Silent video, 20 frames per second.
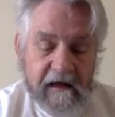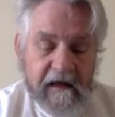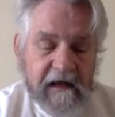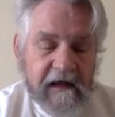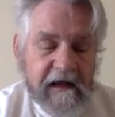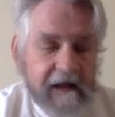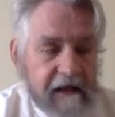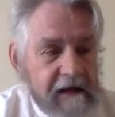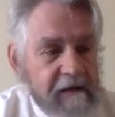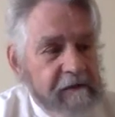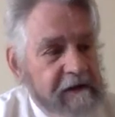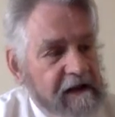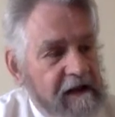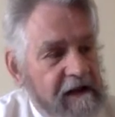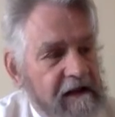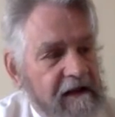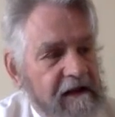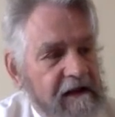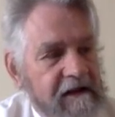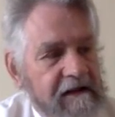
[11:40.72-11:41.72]
Here we
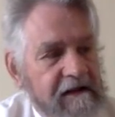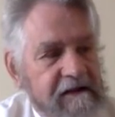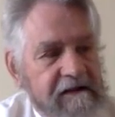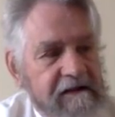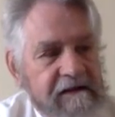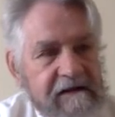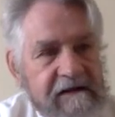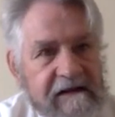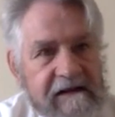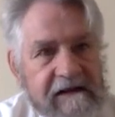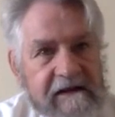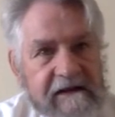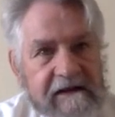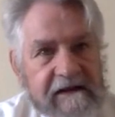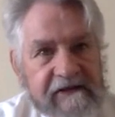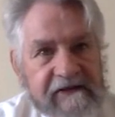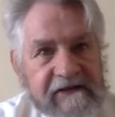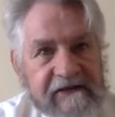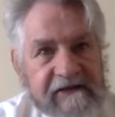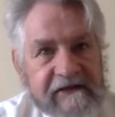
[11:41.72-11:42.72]
are in
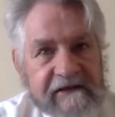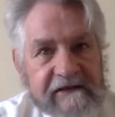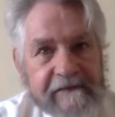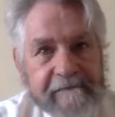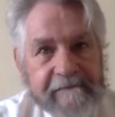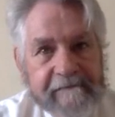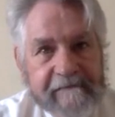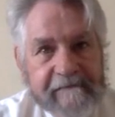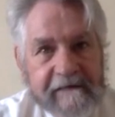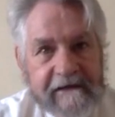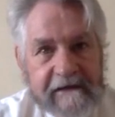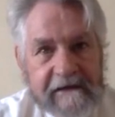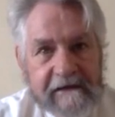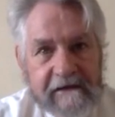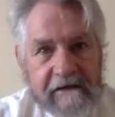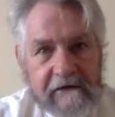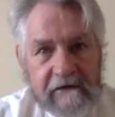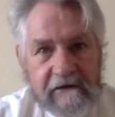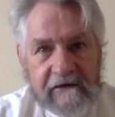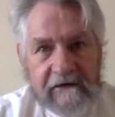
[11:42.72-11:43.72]
Easter, in
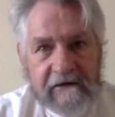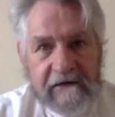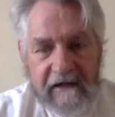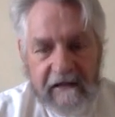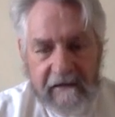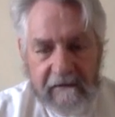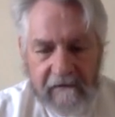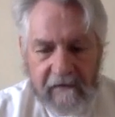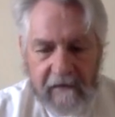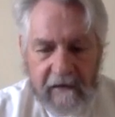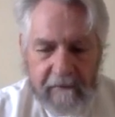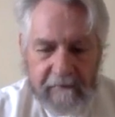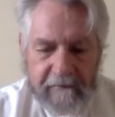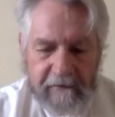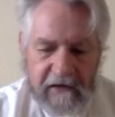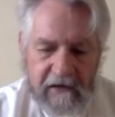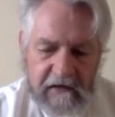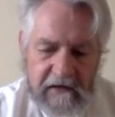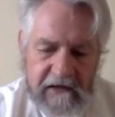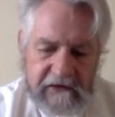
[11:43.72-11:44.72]
lockdown,
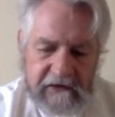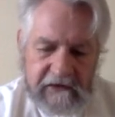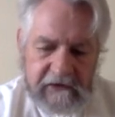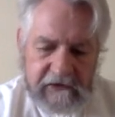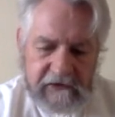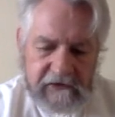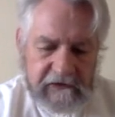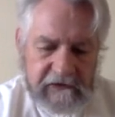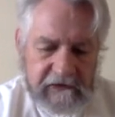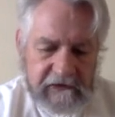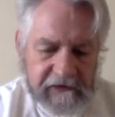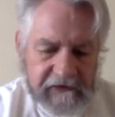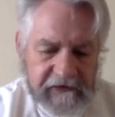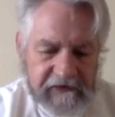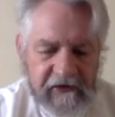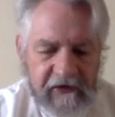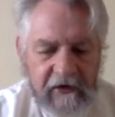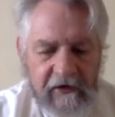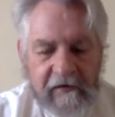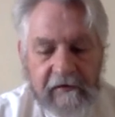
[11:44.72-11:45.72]
behind the
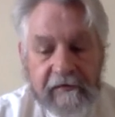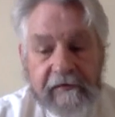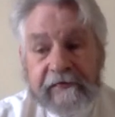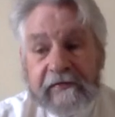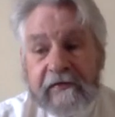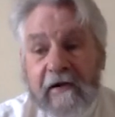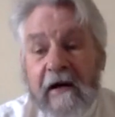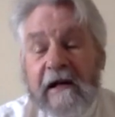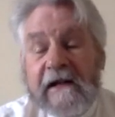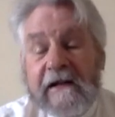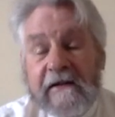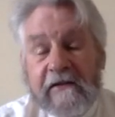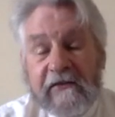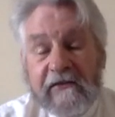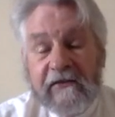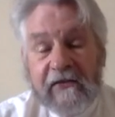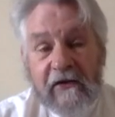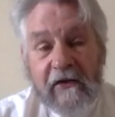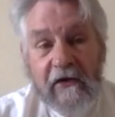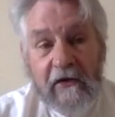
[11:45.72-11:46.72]
doors,
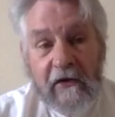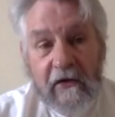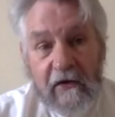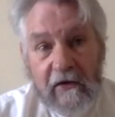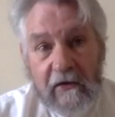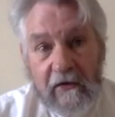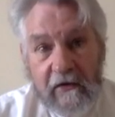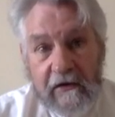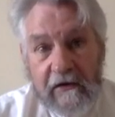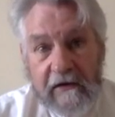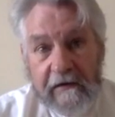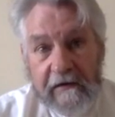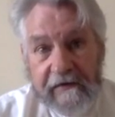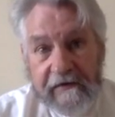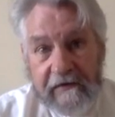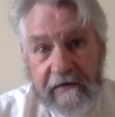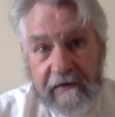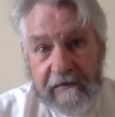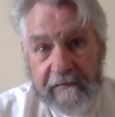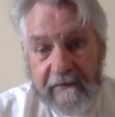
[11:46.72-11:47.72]
frightened, looking
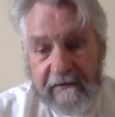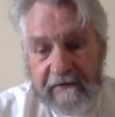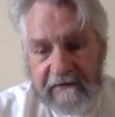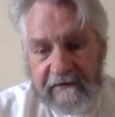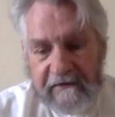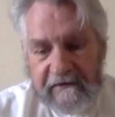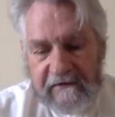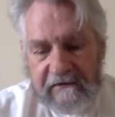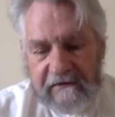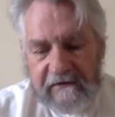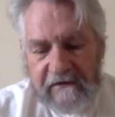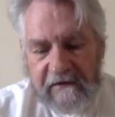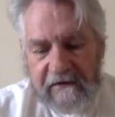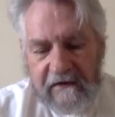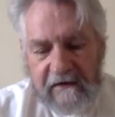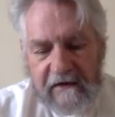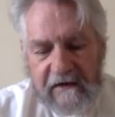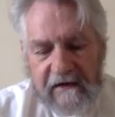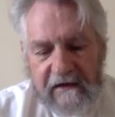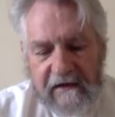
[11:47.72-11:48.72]
for a miracle.
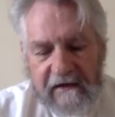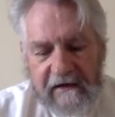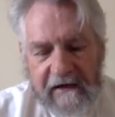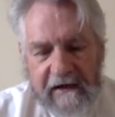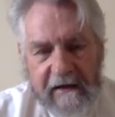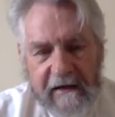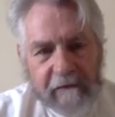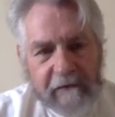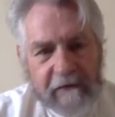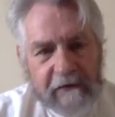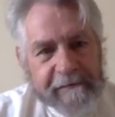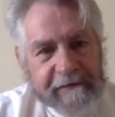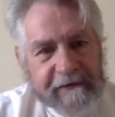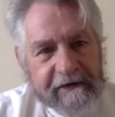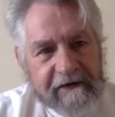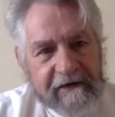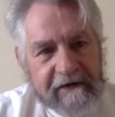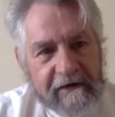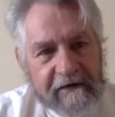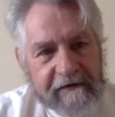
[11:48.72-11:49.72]
Can we
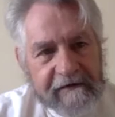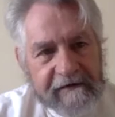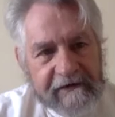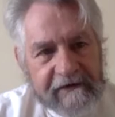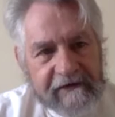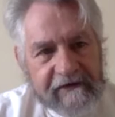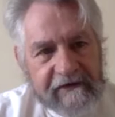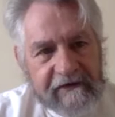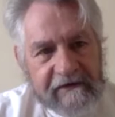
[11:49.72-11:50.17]
be delivered?